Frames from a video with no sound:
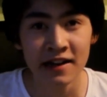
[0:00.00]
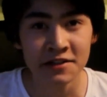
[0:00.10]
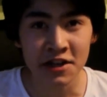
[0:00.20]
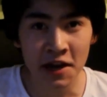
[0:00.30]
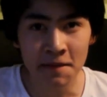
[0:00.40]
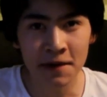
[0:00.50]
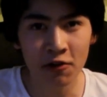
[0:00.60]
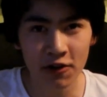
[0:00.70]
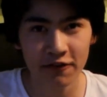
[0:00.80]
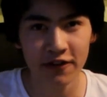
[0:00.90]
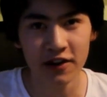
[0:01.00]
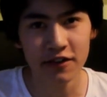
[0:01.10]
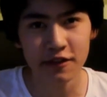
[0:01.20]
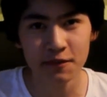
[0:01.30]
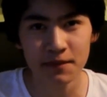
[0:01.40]
Jamie Oliver
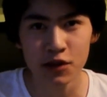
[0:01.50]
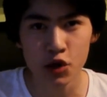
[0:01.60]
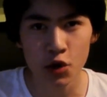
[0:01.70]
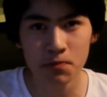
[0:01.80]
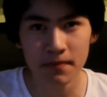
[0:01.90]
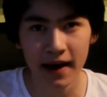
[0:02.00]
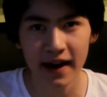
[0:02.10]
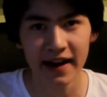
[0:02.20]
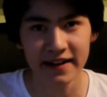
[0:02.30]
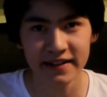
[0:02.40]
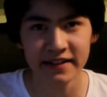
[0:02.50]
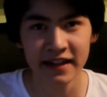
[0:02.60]
is going to be so mad,